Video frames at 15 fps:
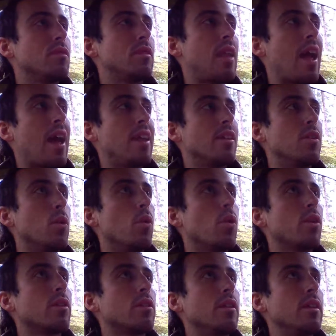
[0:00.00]

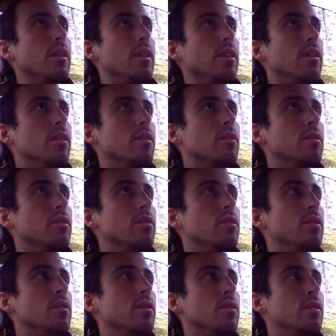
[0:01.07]
categorically,
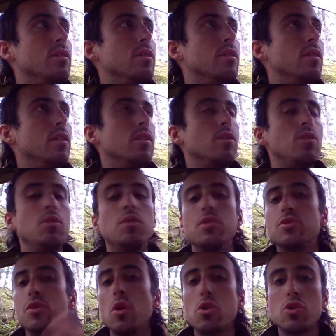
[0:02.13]
due to
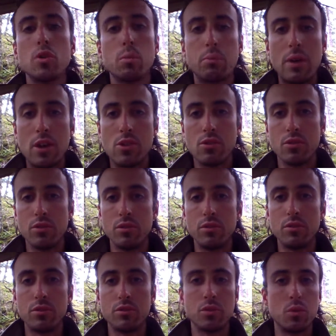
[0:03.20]
social
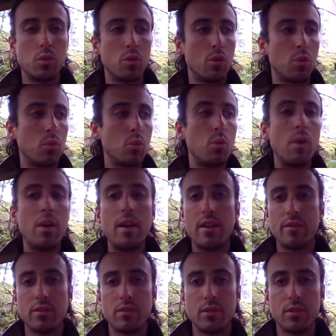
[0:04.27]
pressures or
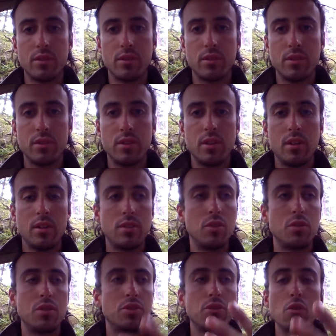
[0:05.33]
whatever, due
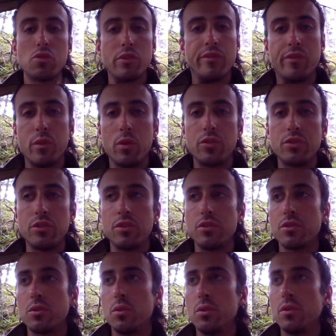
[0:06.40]
to social forces
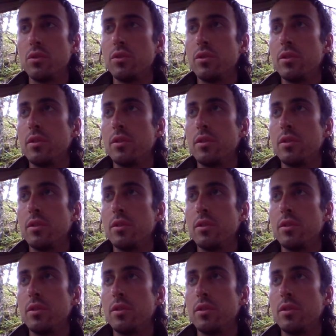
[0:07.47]
or